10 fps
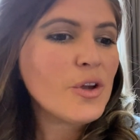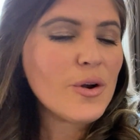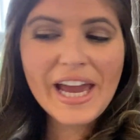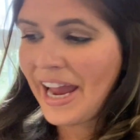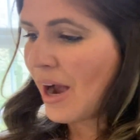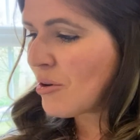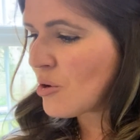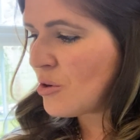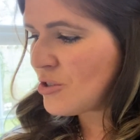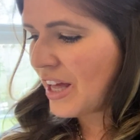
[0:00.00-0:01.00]
Okay, I'm going to
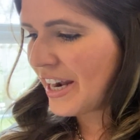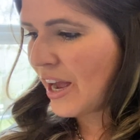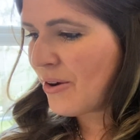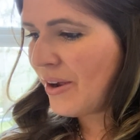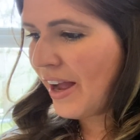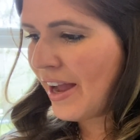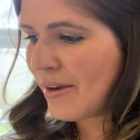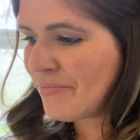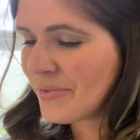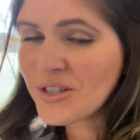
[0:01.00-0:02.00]
go and do that now.
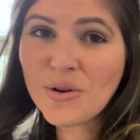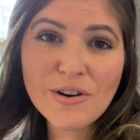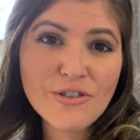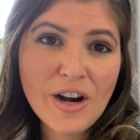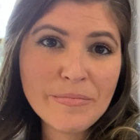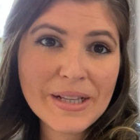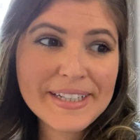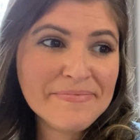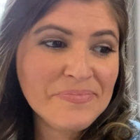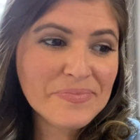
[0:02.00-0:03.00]
Um, sorry for
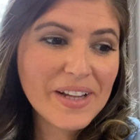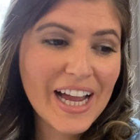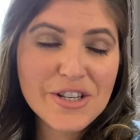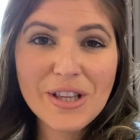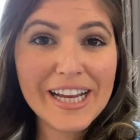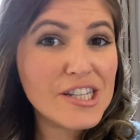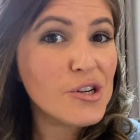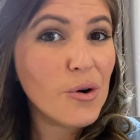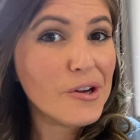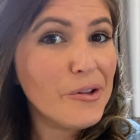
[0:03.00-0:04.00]
rambling. I do like to
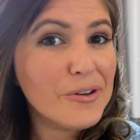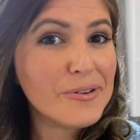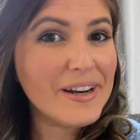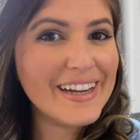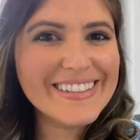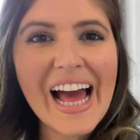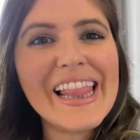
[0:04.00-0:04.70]
talk a lot, don't I? I